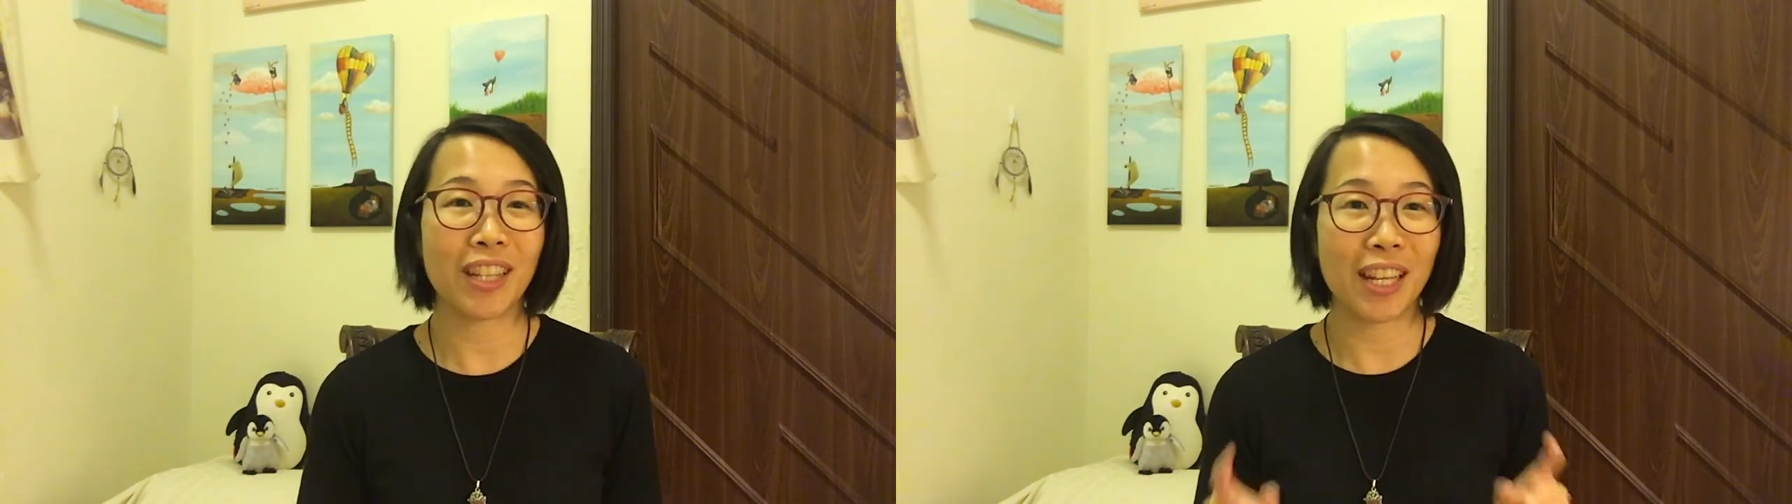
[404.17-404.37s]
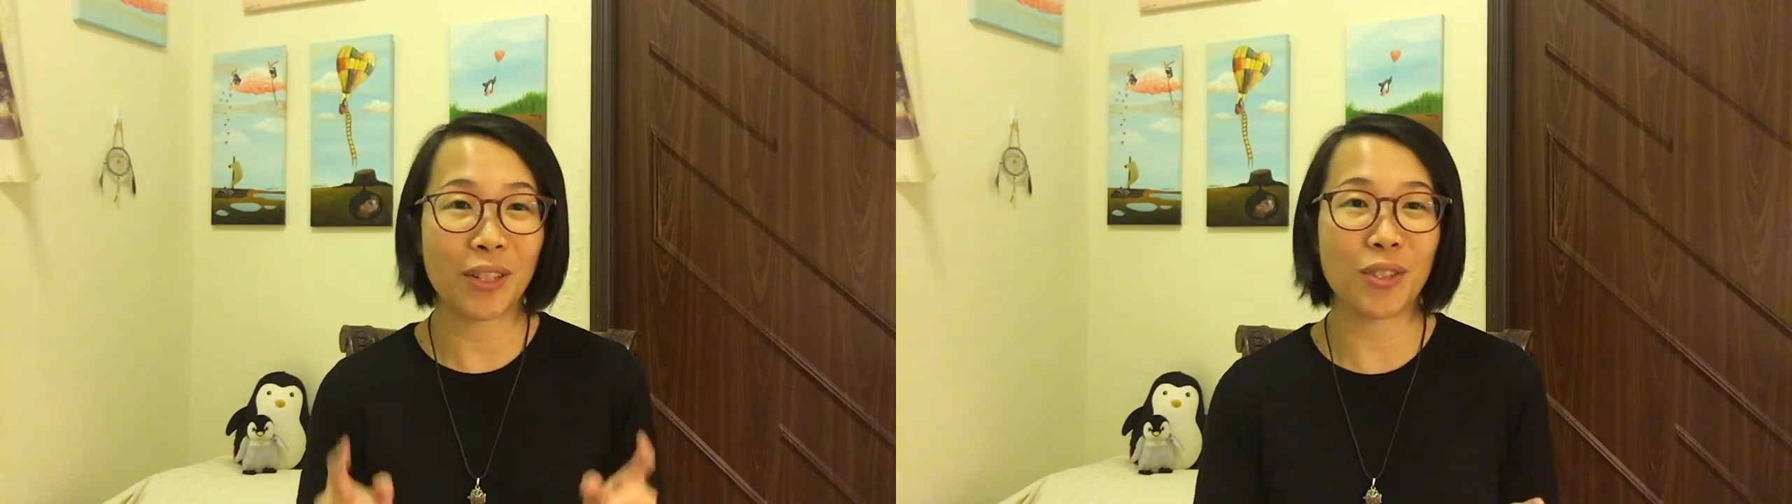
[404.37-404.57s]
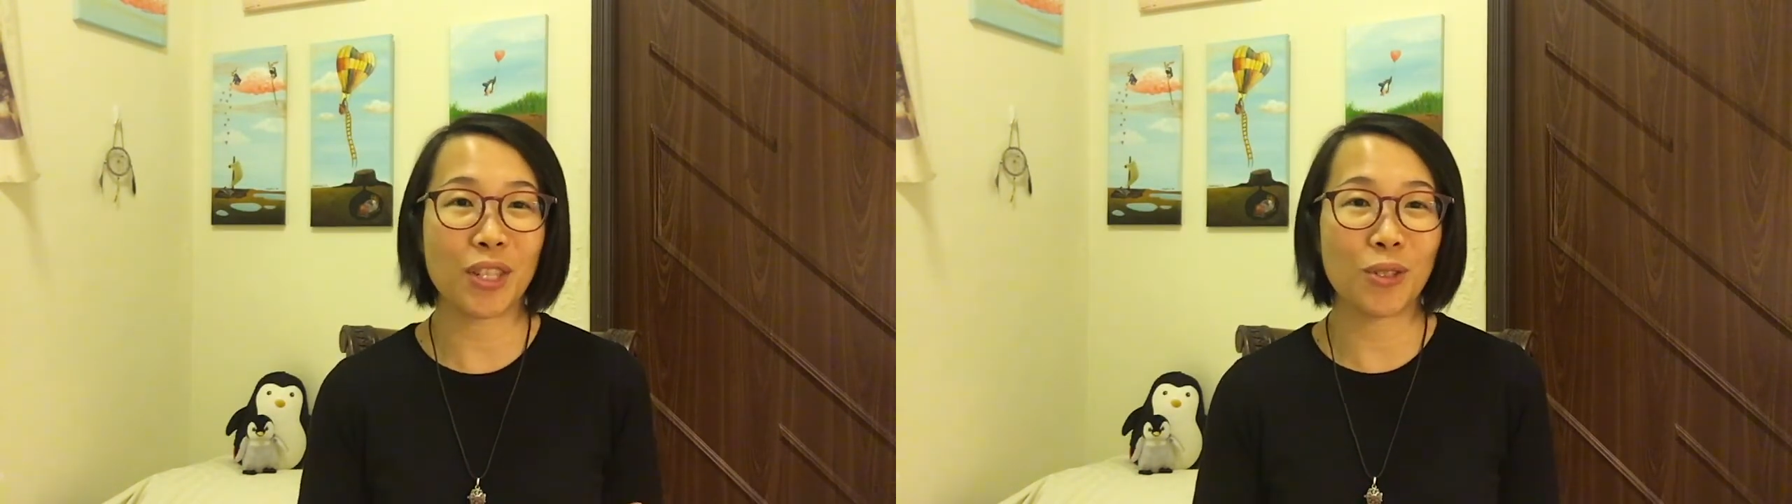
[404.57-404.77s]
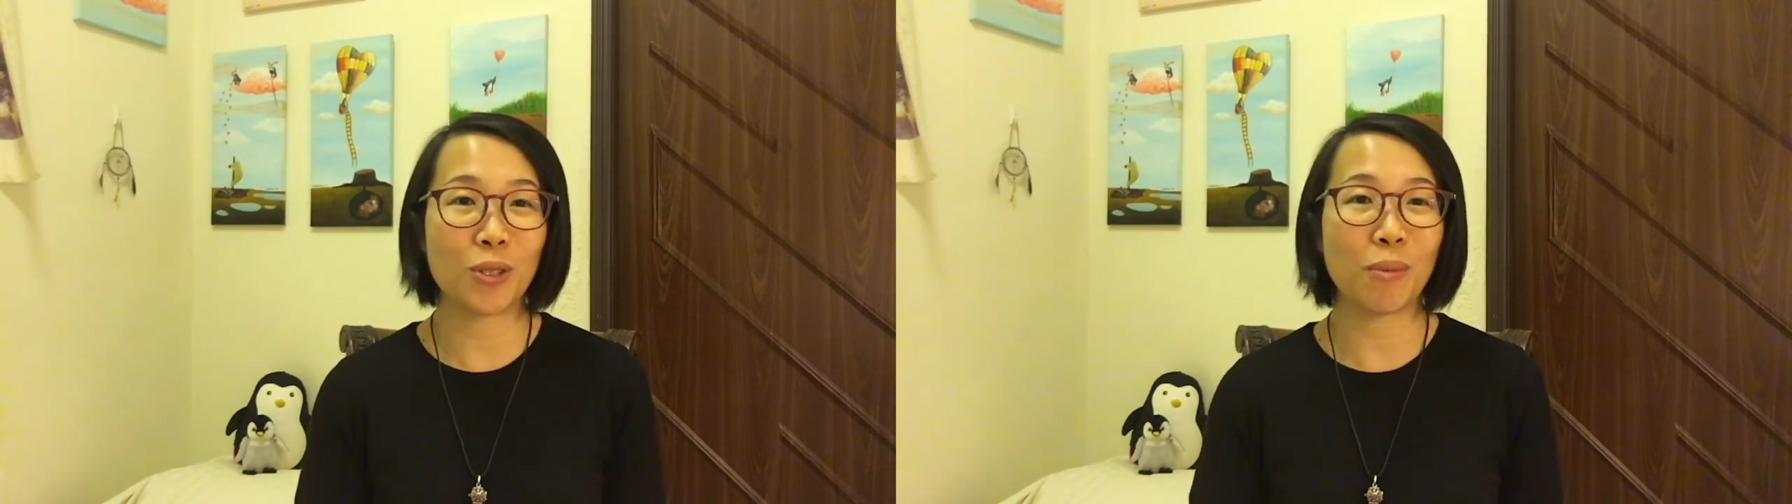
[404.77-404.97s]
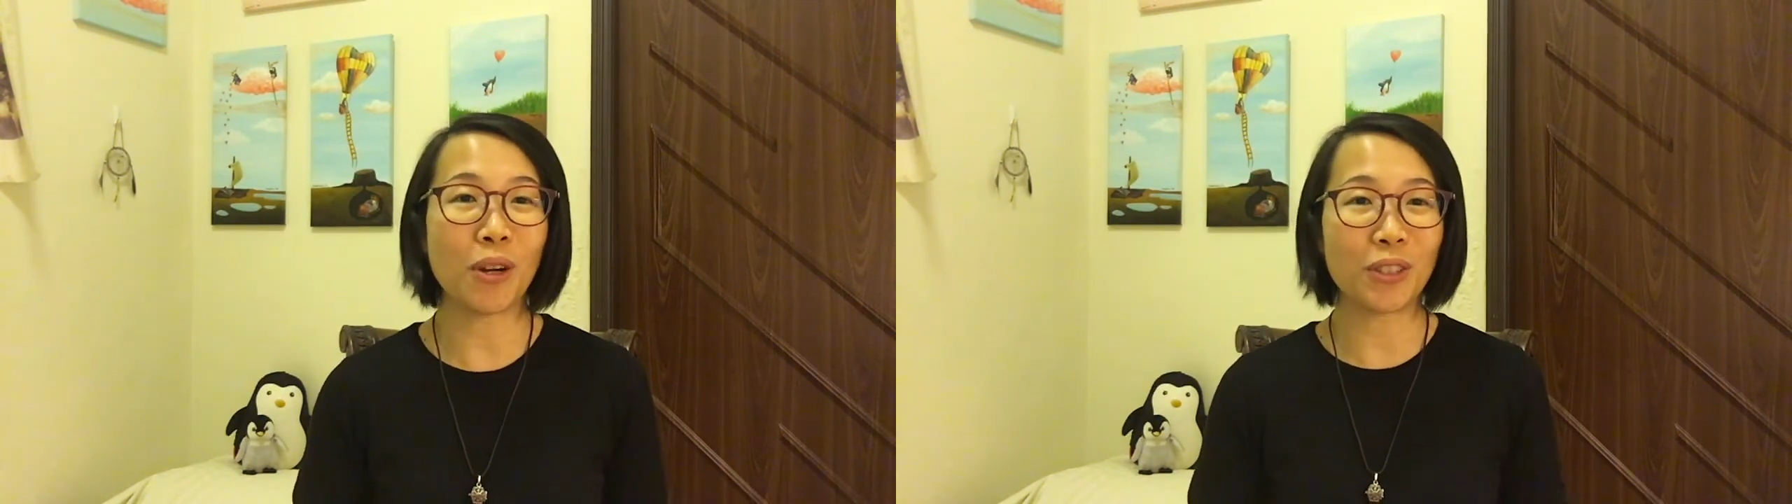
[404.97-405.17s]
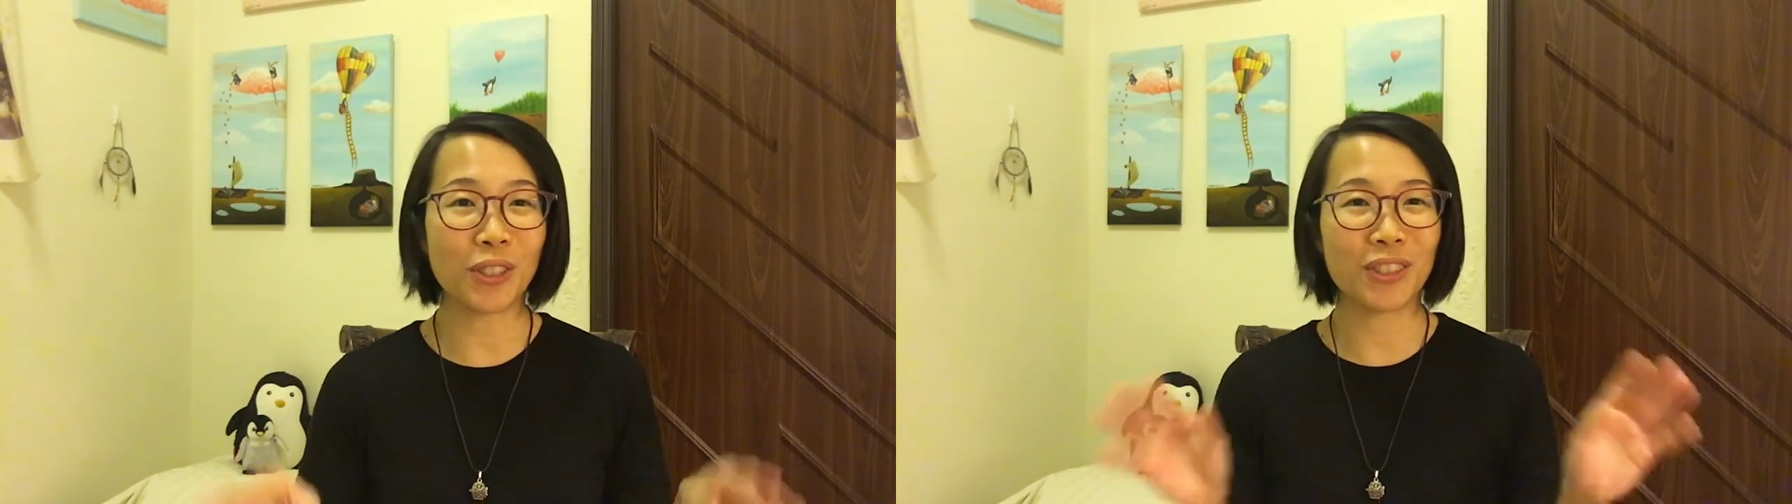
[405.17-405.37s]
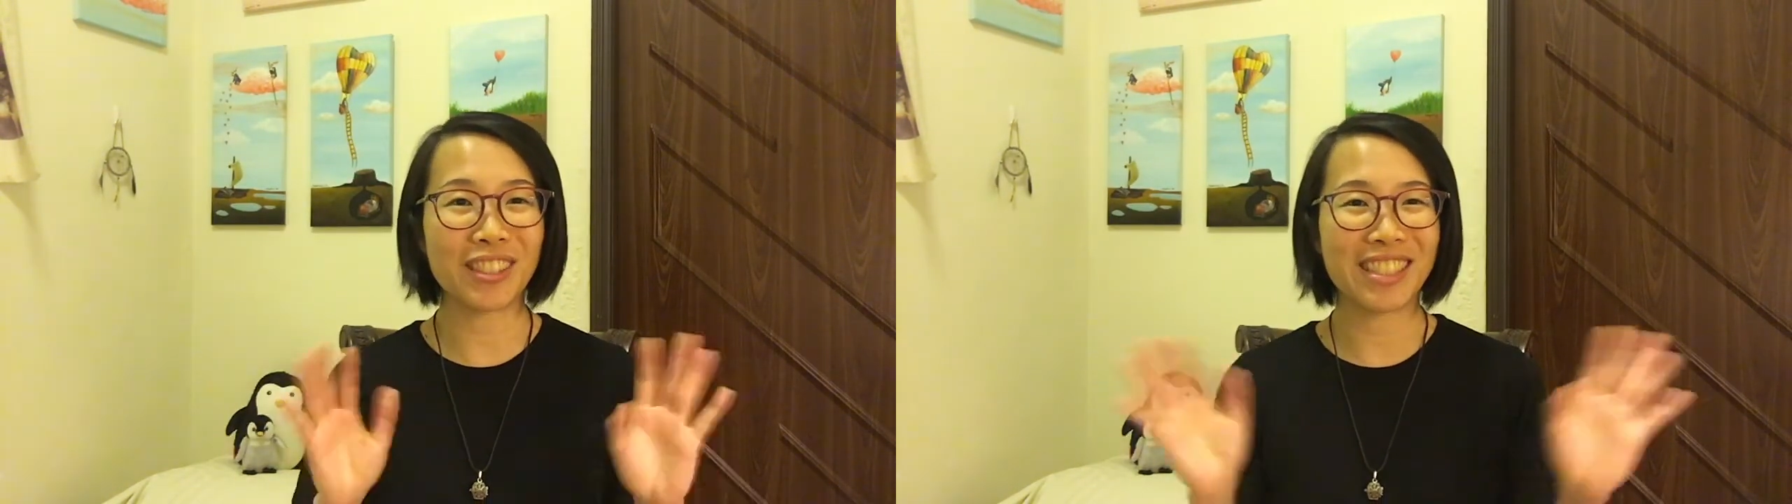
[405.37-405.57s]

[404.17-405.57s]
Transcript: And I'll see you tomorrow.